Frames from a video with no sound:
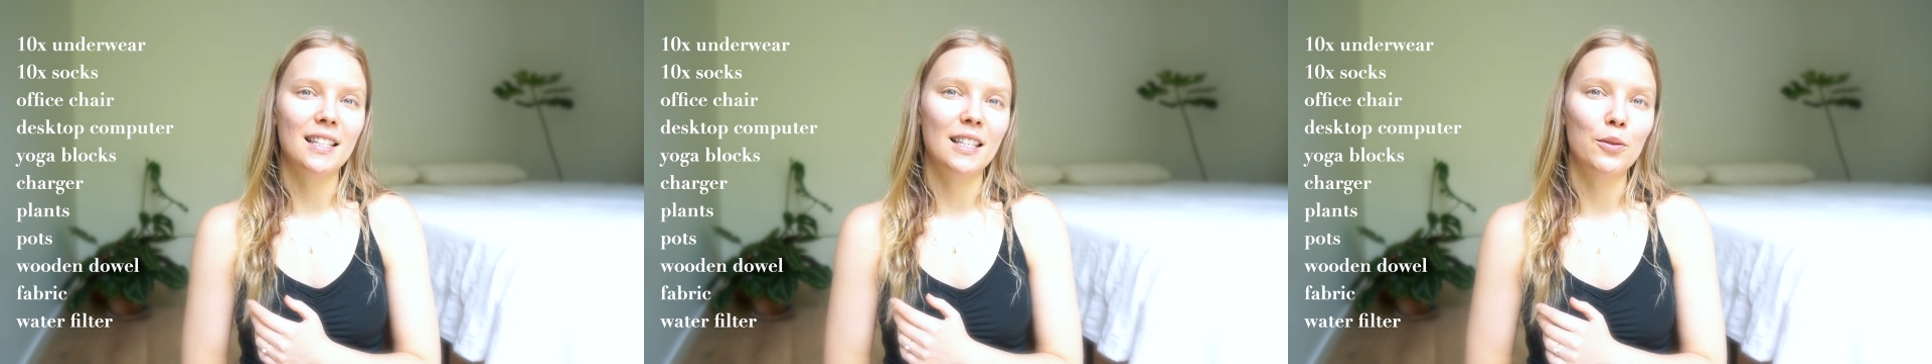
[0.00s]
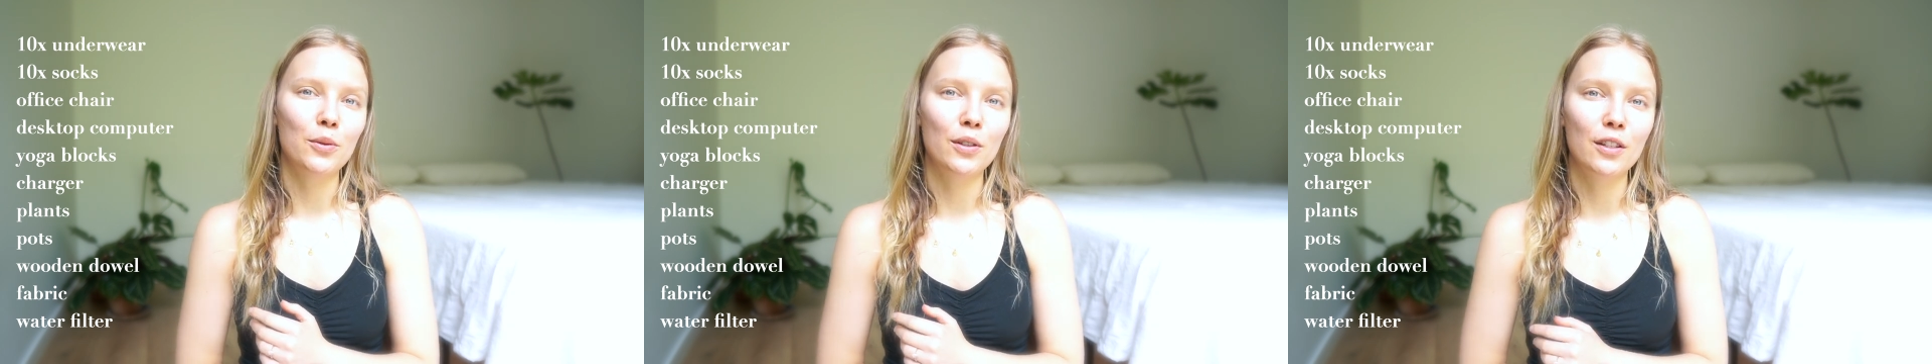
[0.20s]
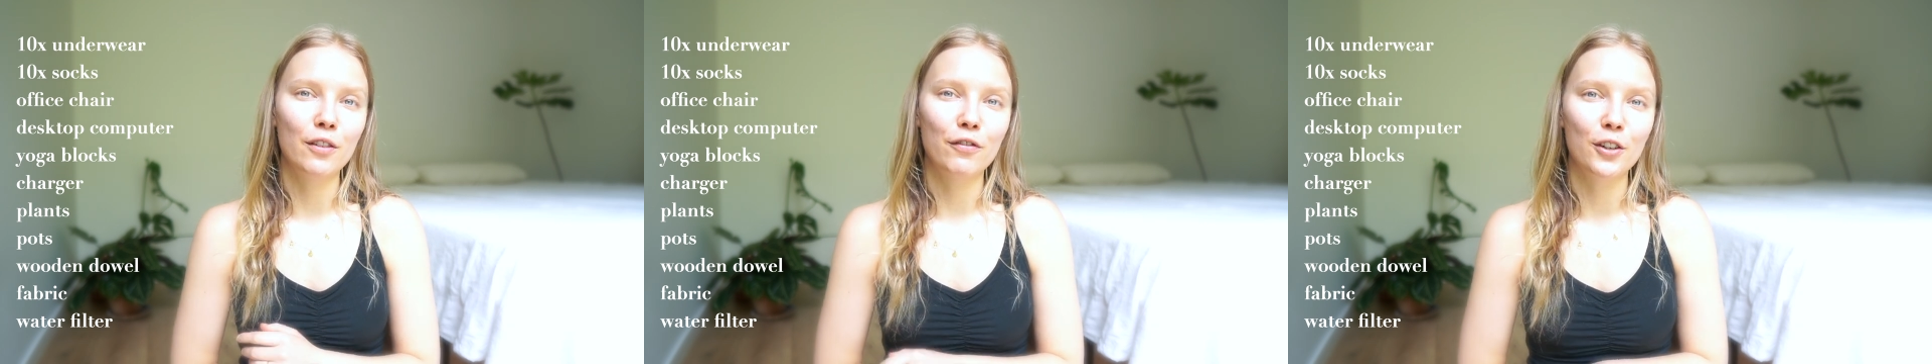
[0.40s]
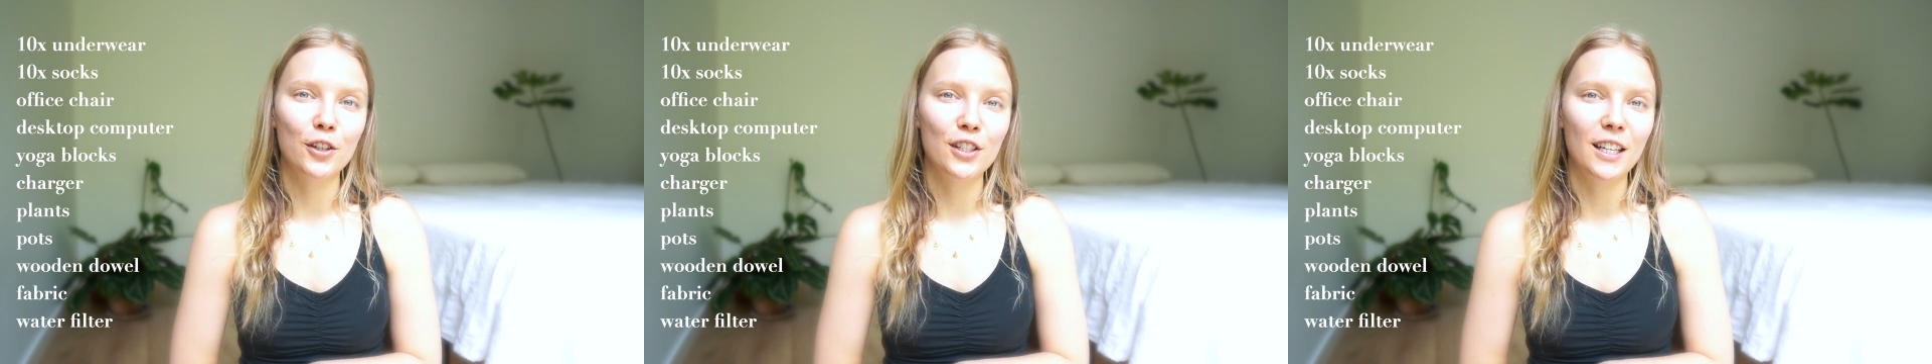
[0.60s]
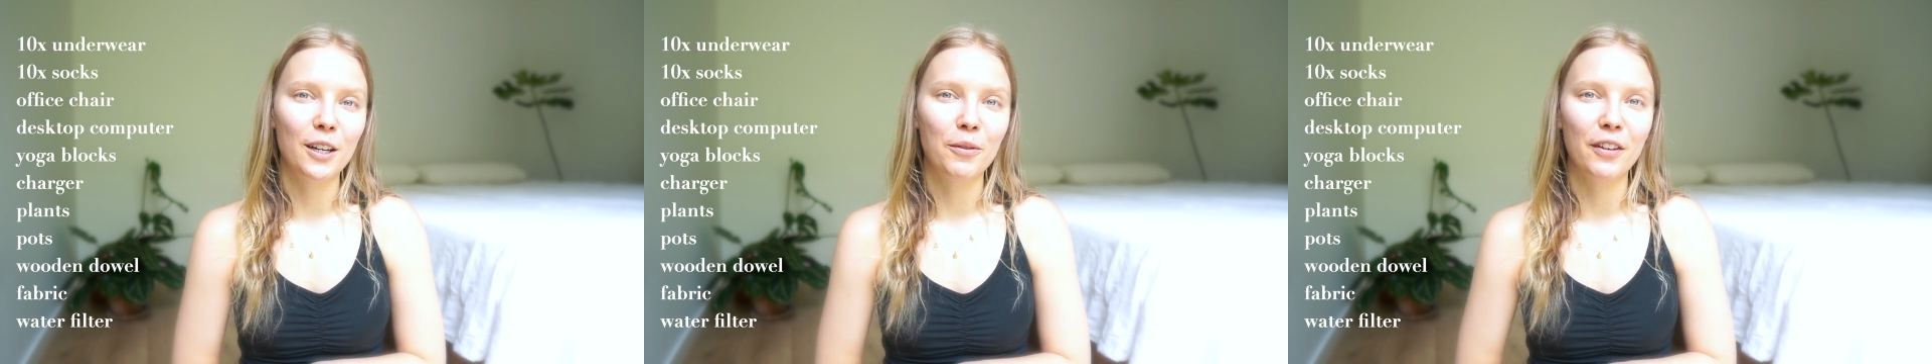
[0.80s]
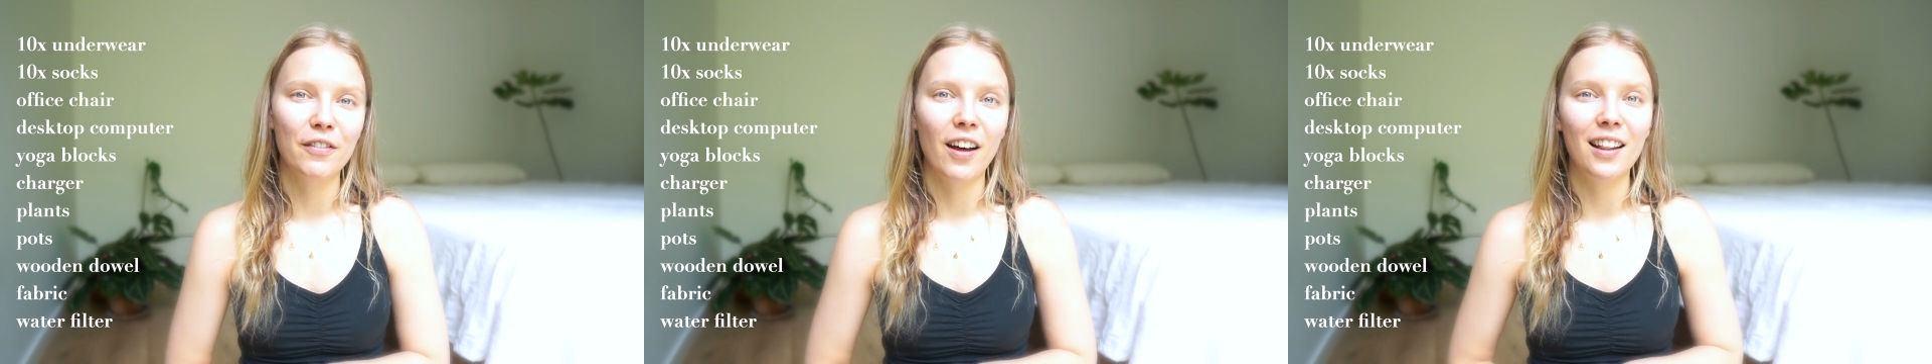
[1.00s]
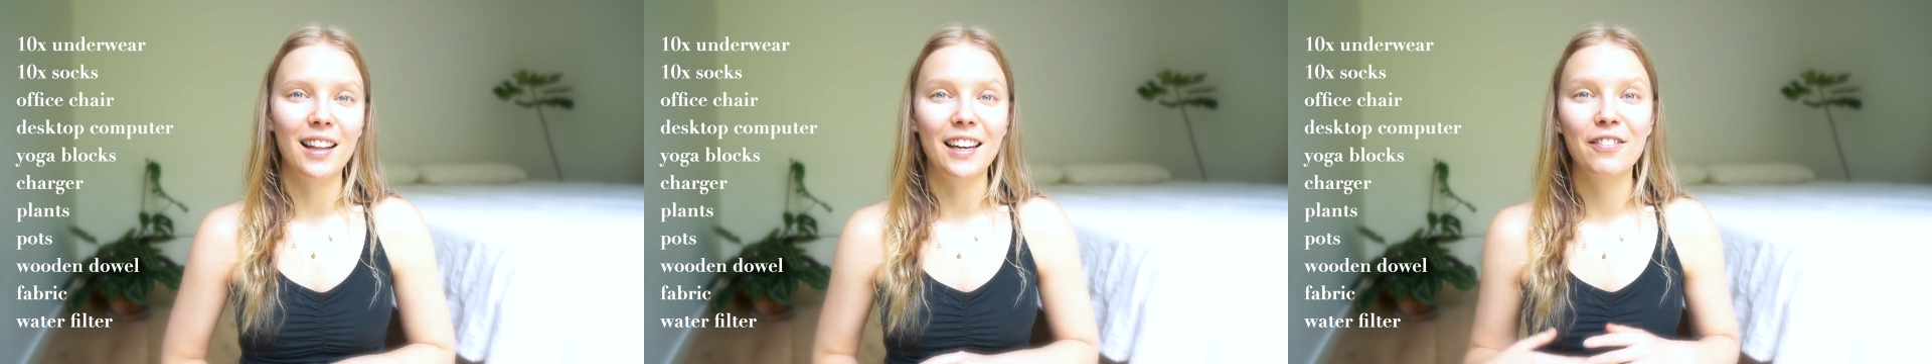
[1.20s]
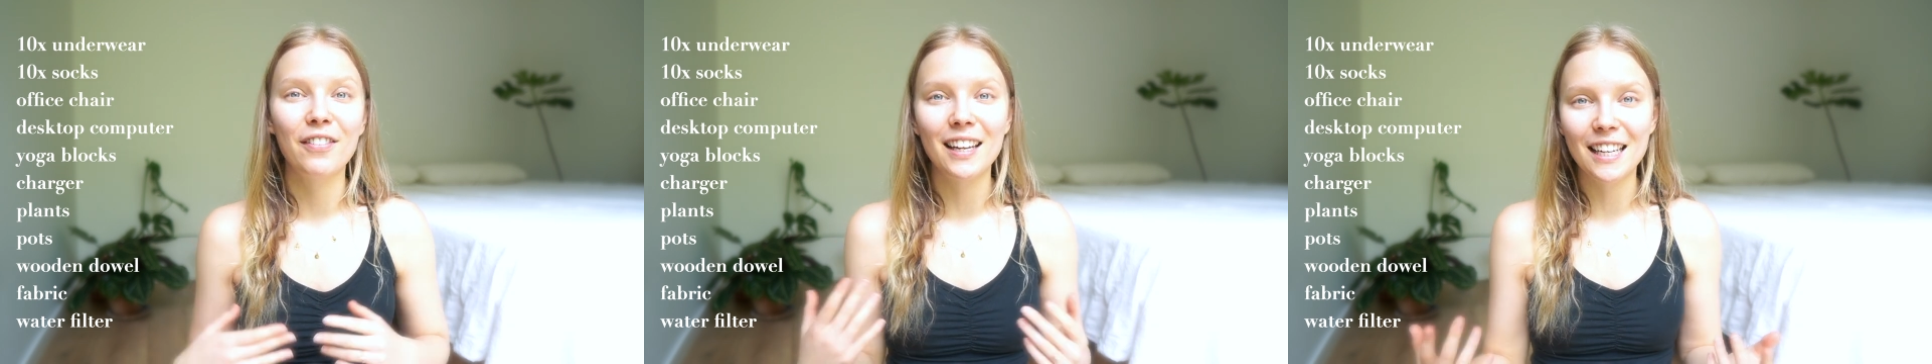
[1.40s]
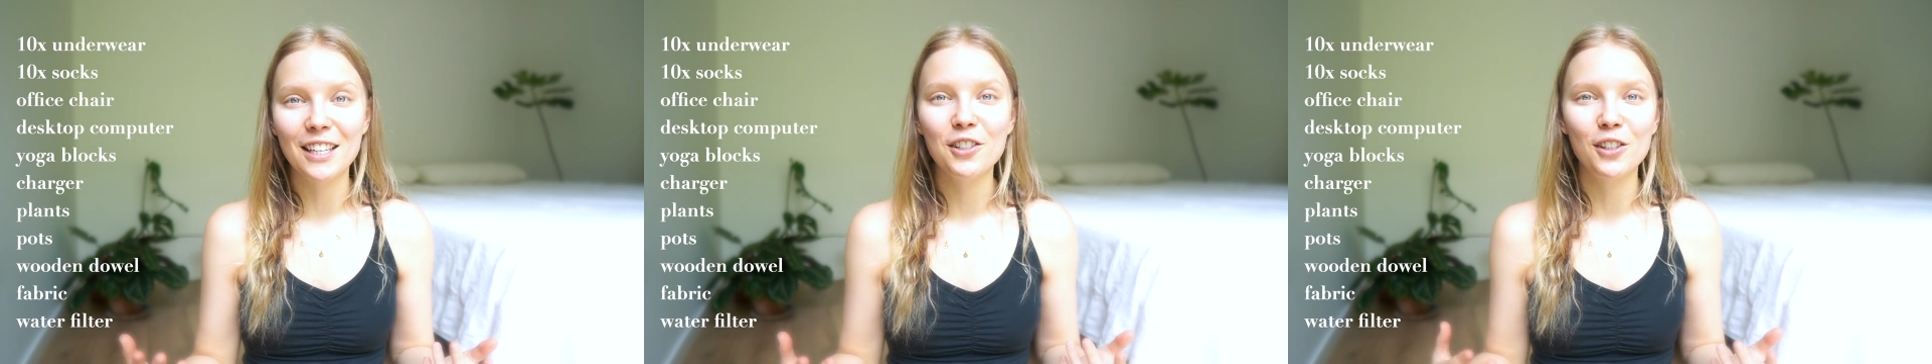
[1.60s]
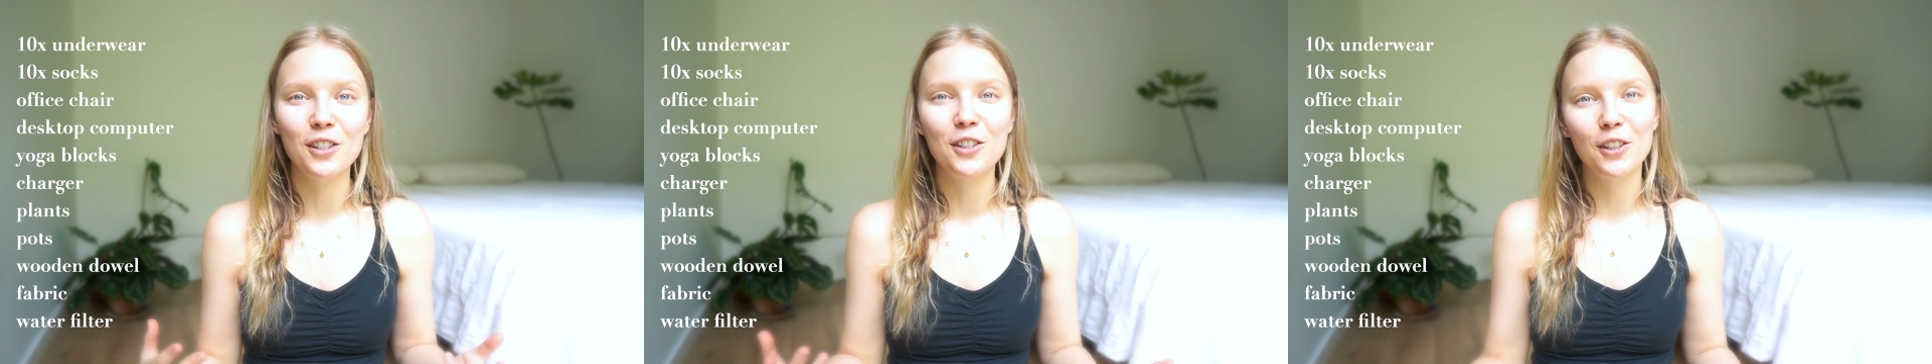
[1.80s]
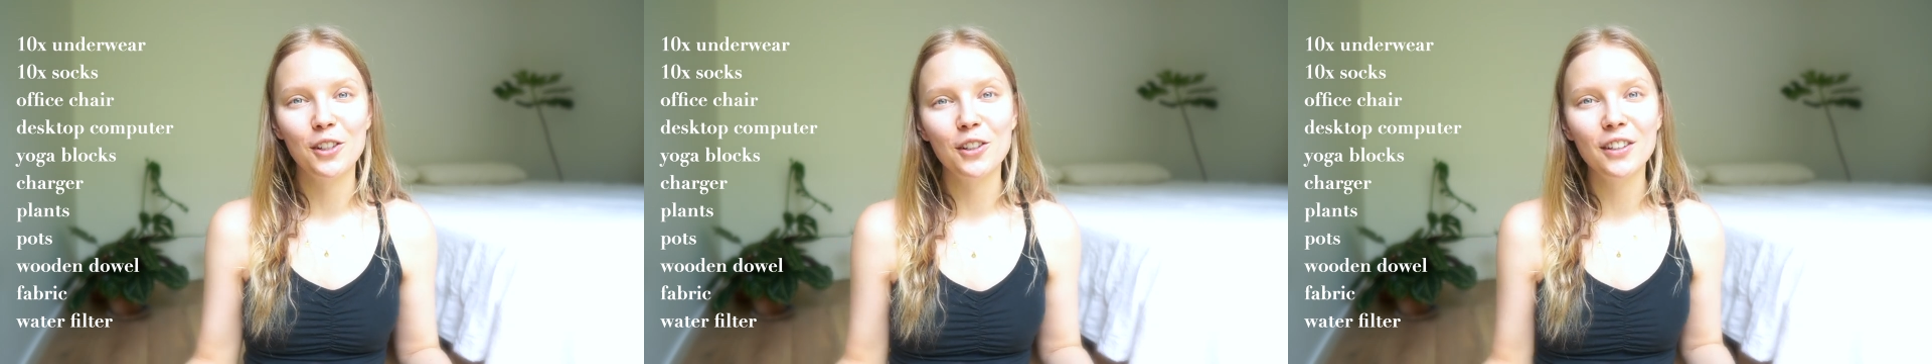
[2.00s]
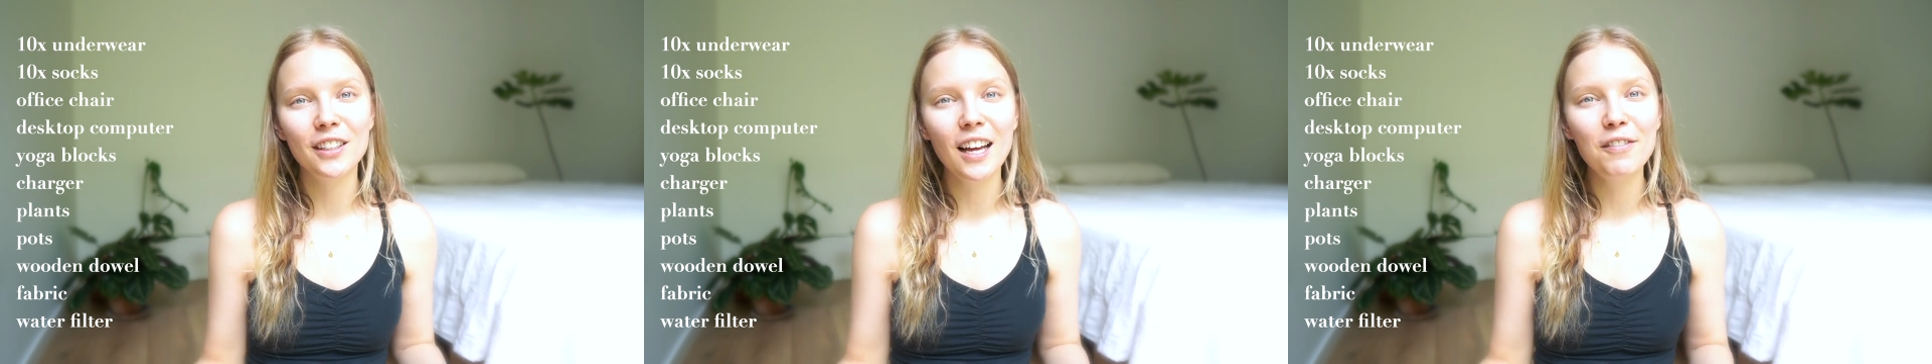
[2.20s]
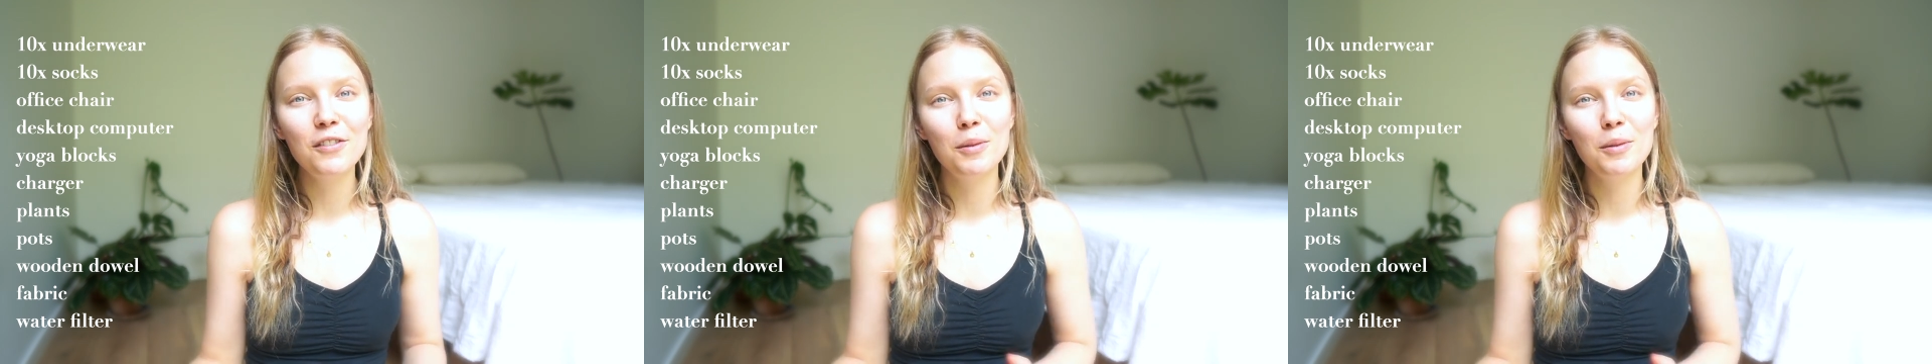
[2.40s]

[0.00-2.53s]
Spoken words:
this was the first year we felt like financially secure enough